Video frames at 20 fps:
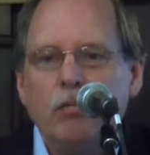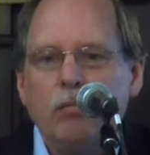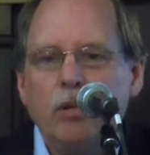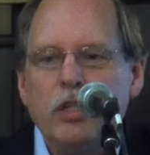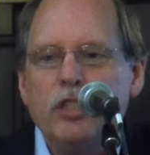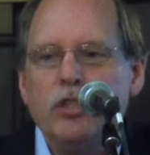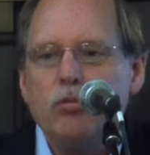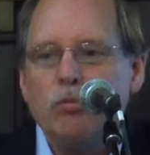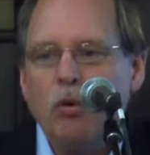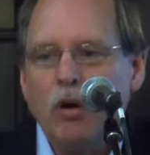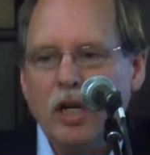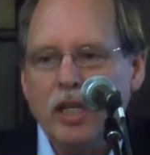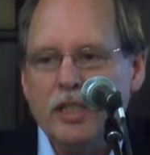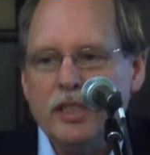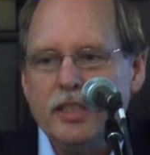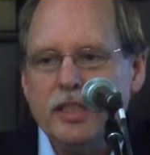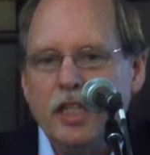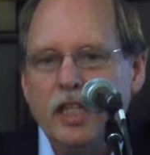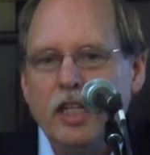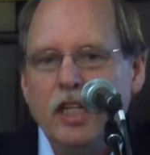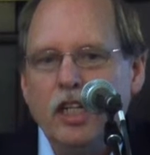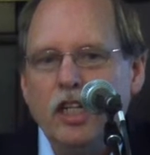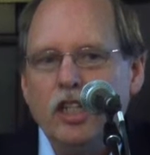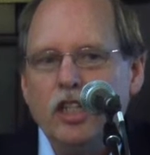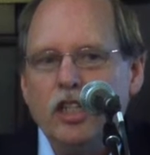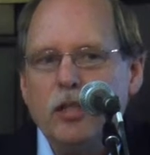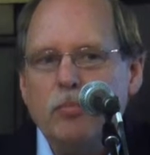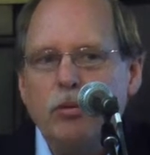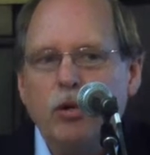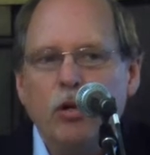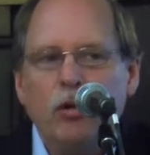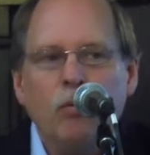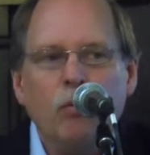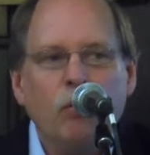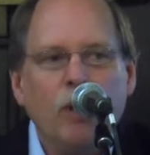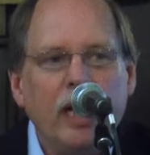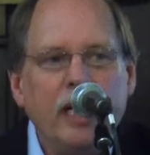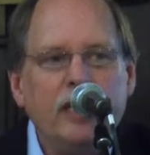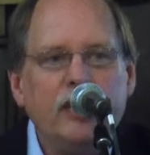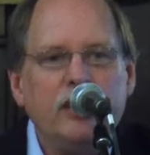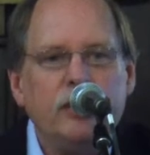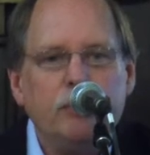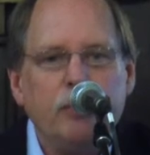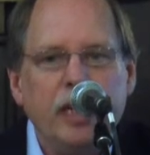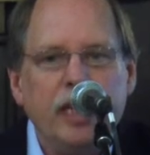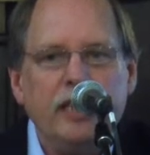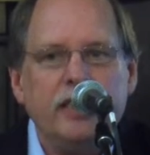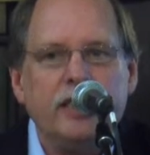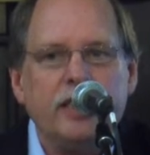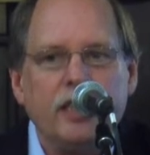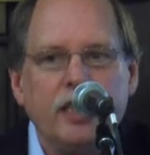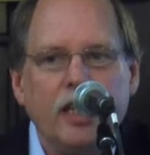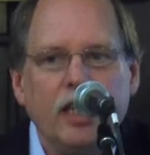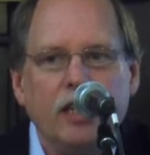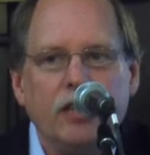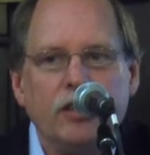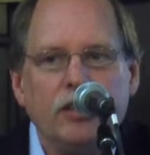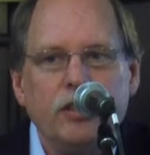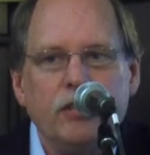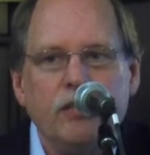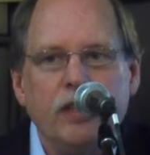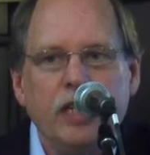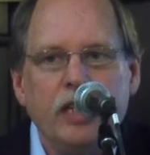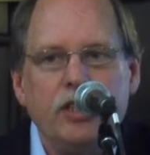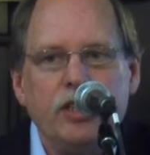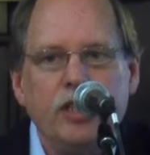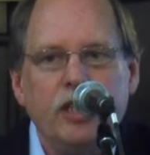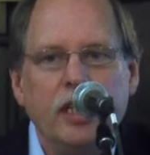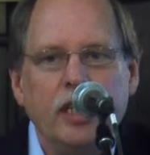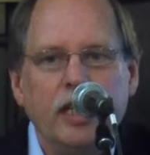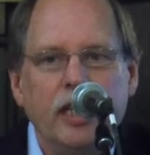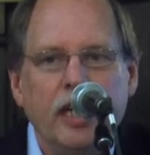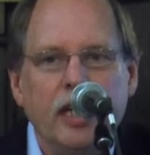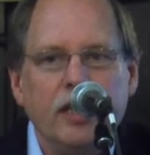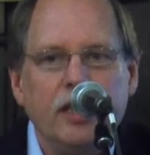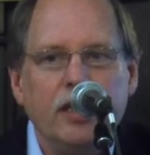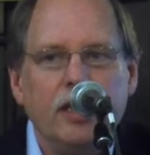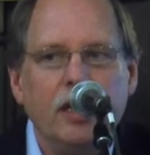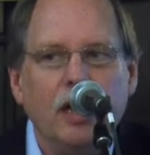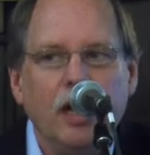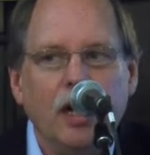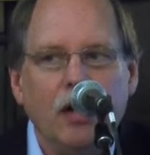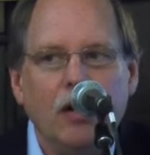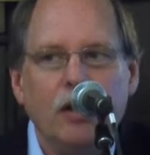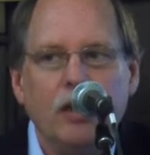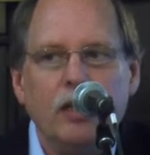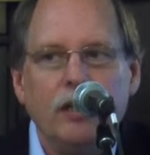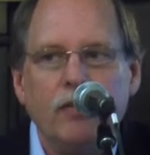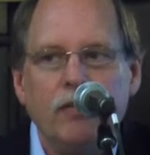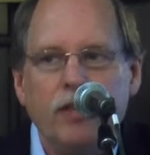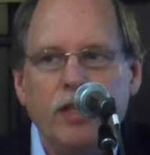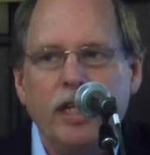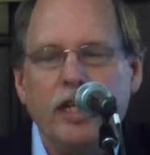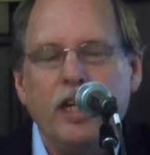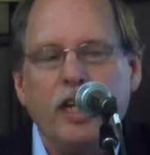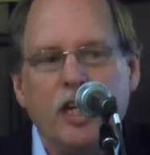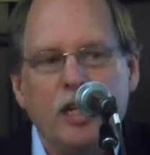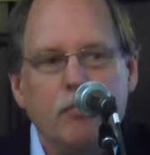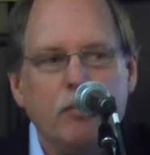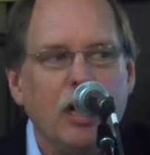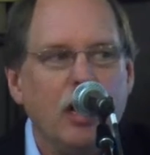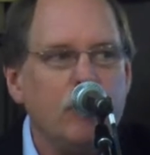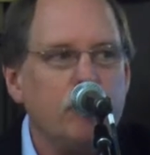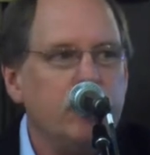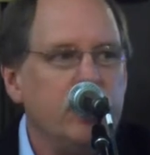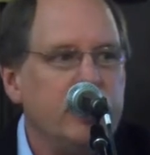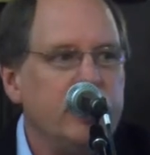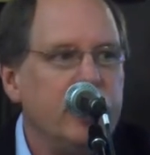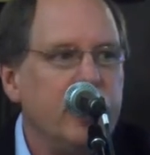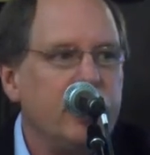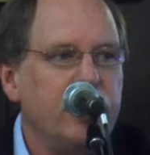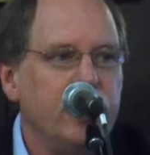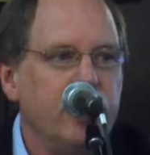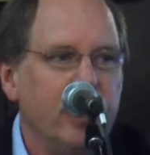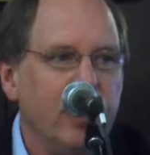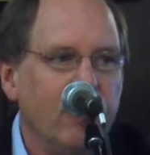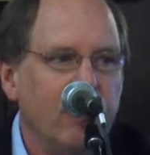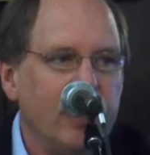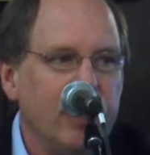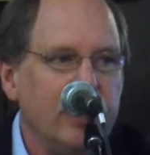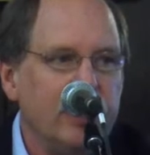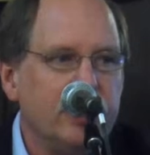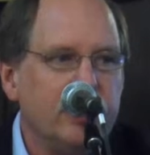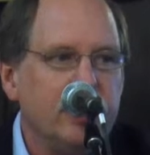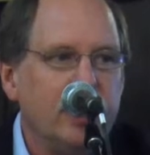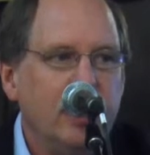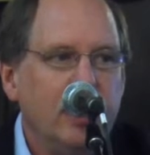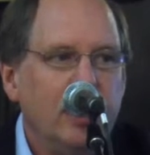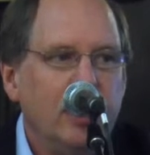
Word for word: which was to put rights based conservation at the heart of thinking about protected areas.